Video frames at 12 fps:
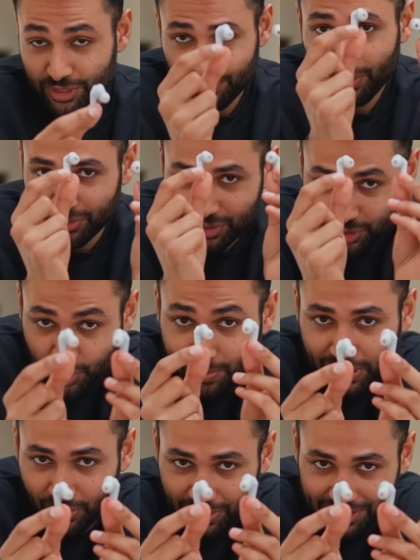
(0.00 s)
are both super
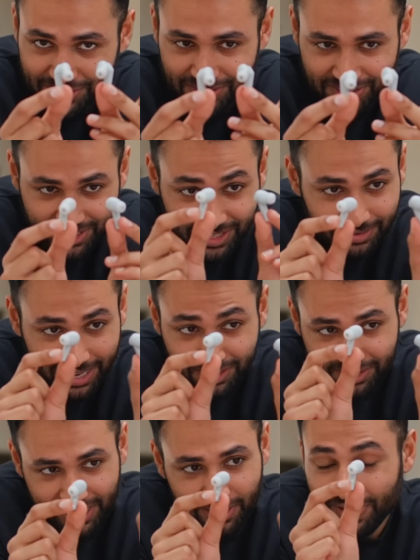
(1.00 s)
low latency
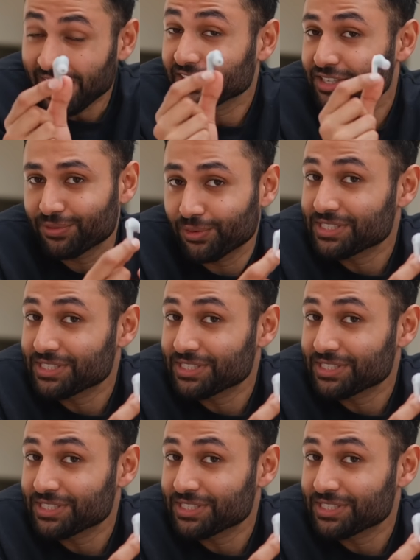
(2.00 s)
and have active noise